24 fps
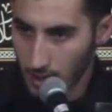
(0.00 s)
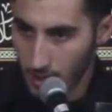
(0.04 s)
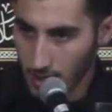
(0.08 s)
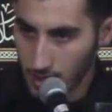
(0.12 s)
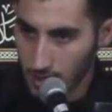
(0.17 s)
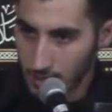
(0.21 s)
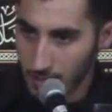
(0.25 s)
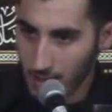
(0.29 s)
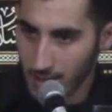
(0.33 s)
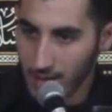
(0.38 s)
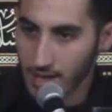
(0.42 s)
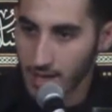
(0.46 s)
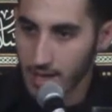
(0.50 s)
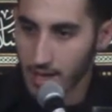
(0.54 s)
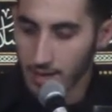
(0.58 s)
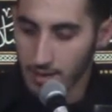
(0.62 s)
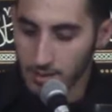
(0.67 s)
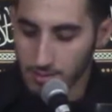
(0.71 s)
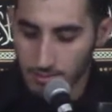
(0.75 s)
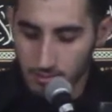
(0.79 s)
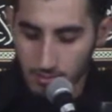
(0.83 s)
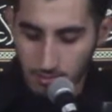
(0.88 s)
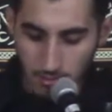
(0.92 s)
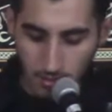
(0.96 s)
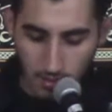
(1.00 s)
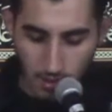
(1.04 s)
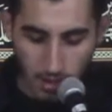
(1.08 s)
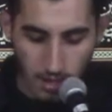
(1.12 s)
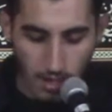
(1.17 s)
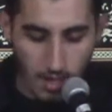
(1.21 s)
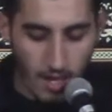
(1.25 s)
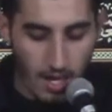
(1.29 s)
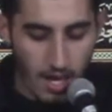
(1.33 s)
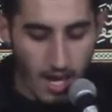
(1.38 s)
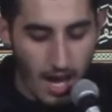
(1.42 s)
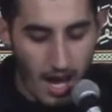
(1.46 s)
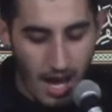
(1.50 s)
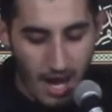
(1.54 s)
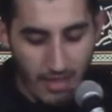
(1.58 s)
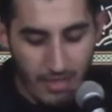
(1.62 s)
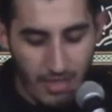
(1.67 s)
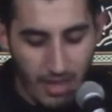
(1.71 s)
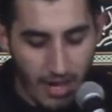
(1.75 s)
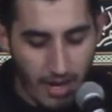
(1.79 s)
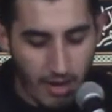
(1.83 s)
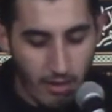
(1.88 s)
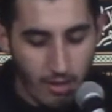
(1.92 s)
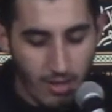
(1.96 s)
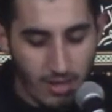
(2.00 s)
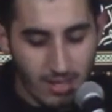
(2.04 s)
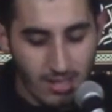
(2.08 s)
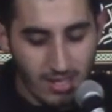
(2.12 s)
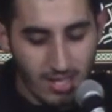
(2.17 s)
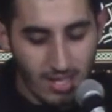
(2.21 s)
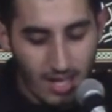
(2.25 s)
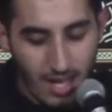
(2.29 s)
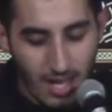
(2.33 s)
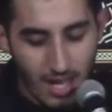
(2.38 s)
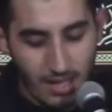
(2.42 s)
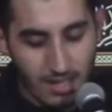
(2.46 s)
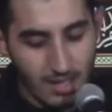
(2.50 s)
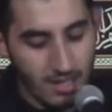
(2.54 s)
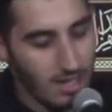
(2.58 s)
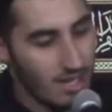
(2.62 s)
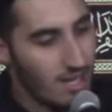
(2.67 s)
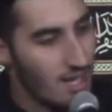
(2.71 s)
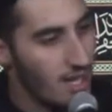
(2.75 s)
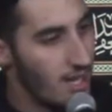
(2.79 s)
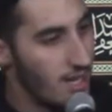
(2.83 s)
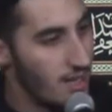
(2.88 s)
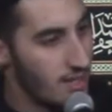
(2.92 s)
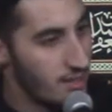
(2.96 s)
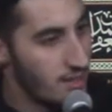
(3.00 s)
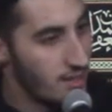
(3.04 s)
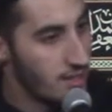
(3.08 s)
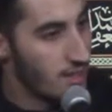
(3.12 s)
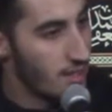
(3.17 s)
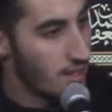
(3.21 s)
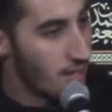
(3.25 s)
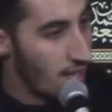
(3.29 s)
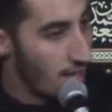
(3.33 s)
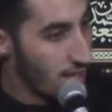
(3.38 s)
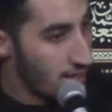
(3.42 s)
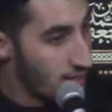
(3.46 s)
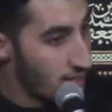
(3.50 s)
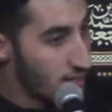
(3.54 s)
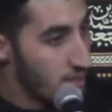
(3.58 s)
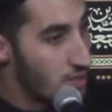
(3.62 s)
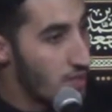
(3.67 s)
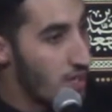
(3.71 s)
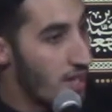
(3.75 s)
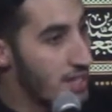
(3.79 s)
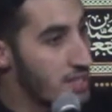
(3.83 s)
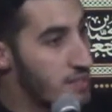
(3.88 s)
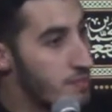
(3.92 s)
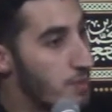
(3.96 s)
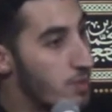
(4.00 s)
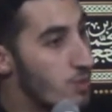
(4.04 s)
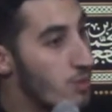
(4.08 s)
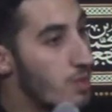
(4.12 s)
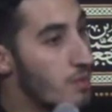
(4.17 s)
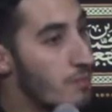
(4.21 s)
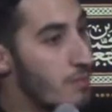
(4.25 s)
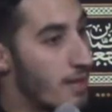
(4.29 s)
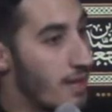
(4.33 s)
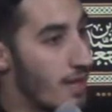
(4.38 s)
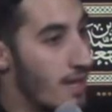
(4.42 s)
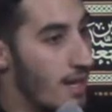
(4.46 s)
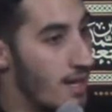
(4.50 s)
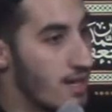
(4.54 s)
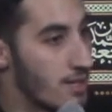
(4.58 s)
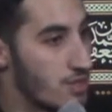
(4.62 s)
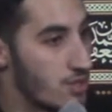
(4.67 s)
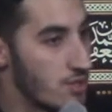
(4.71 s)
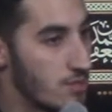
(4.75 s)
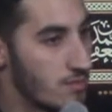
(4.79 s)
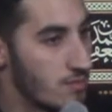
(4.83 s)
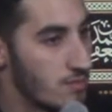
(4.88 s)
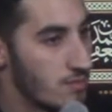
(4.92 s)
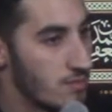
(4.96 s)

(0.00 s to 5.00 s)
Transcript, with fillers: in Mecca and they agreed to cut their, they cut their ties between Bani Hashim.